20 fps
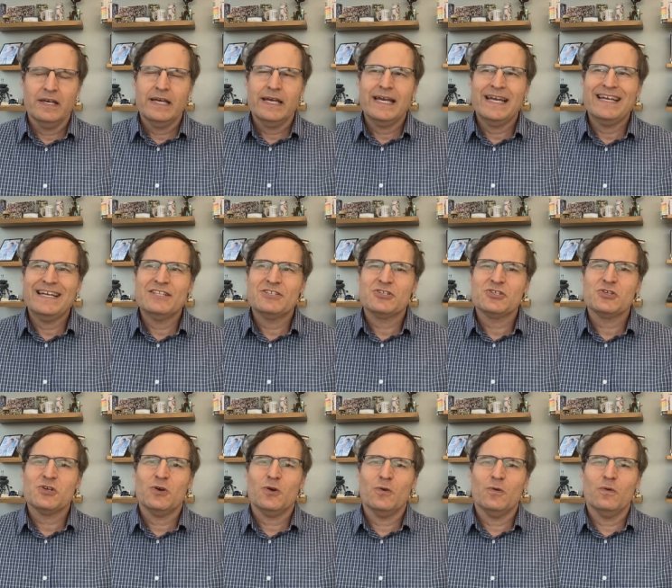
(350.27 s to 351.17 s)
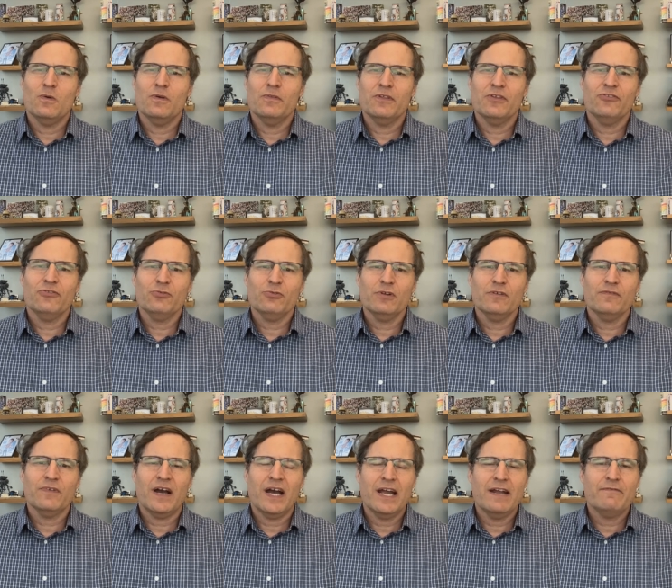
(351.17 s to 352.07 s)
And so this sort of
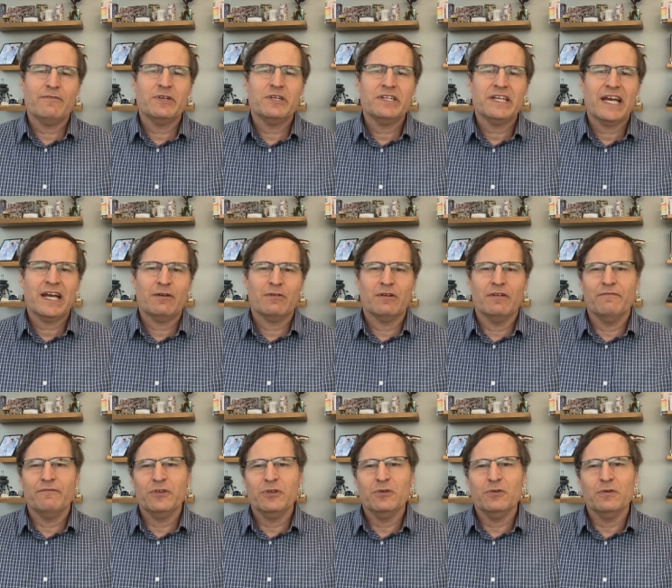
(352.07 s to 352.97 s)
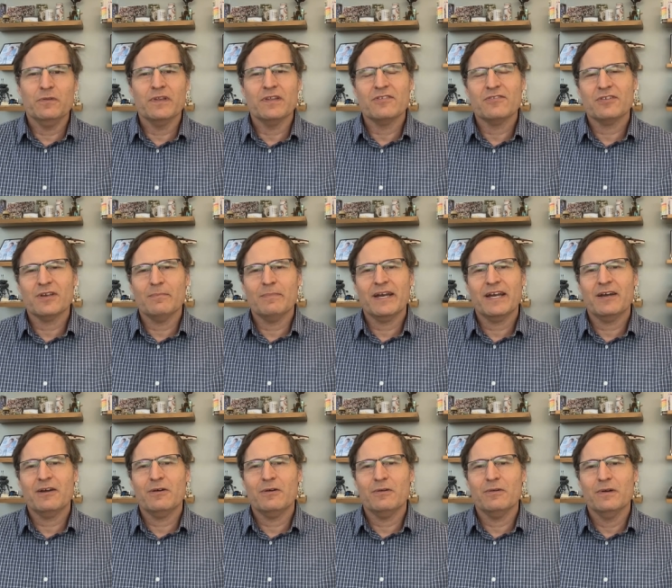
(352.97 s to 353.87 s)
ivory tower view that
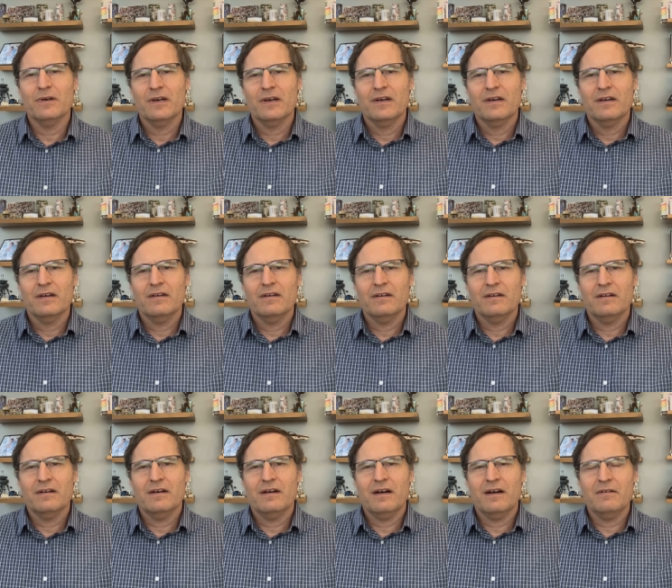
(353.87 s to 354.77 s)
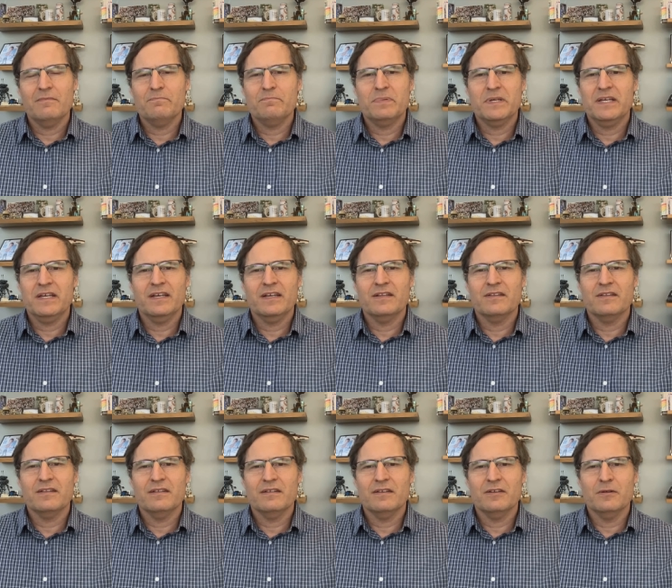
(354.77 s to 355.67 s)
somehow being
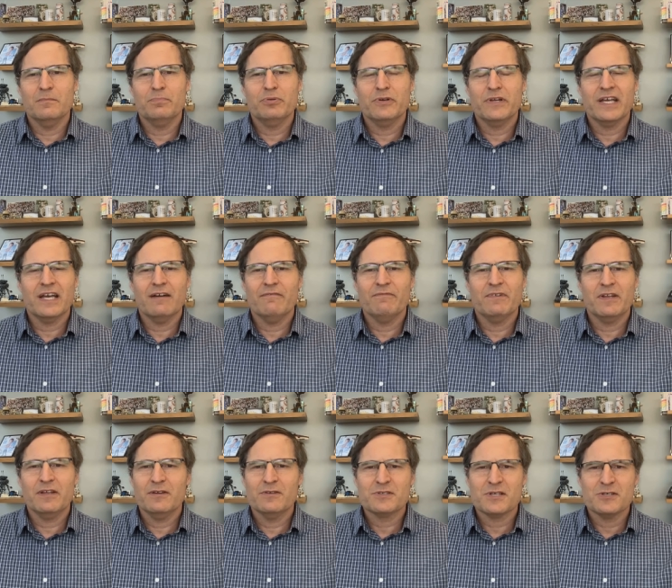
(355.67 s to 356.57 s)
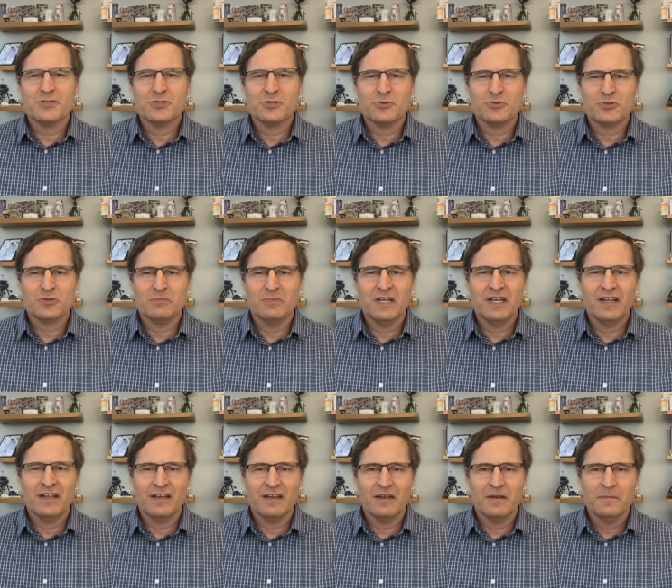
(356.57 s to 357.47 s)
in, putting out videos on social
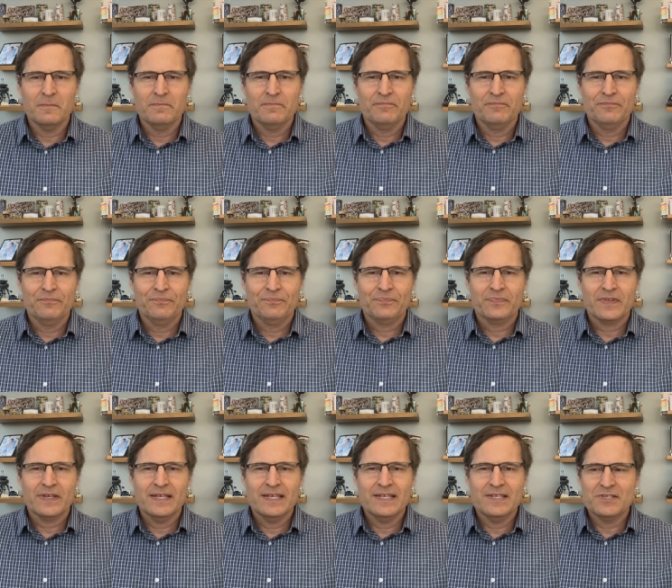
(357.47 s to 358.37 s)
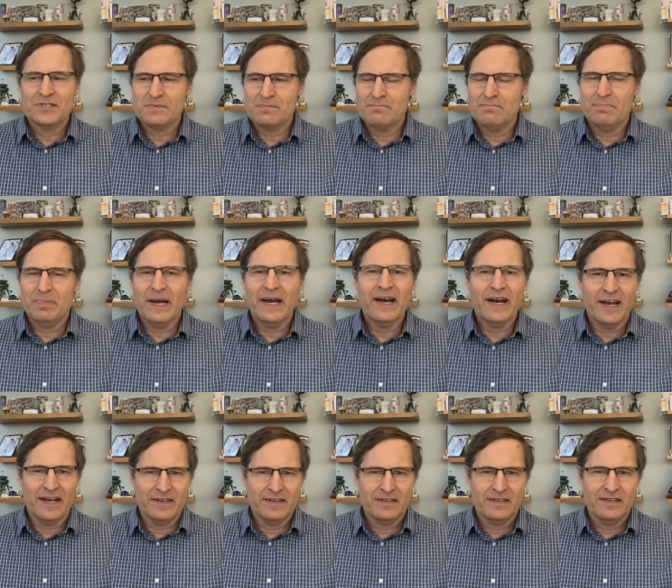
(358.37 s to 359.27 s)
media is
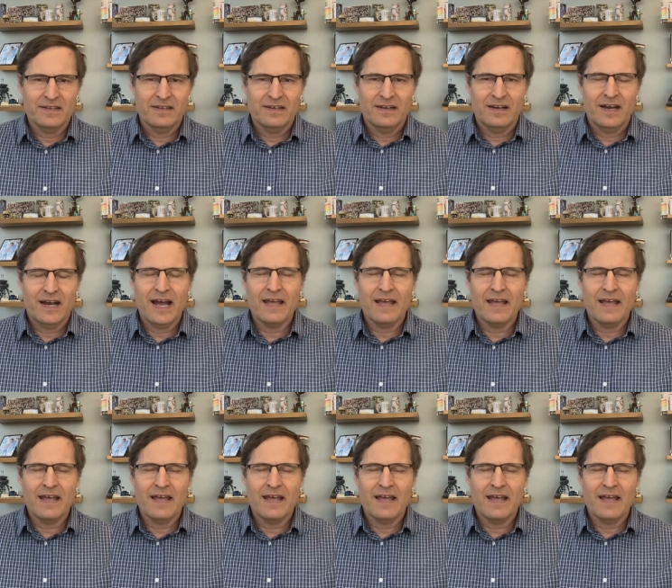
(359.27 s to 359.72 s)
bad, I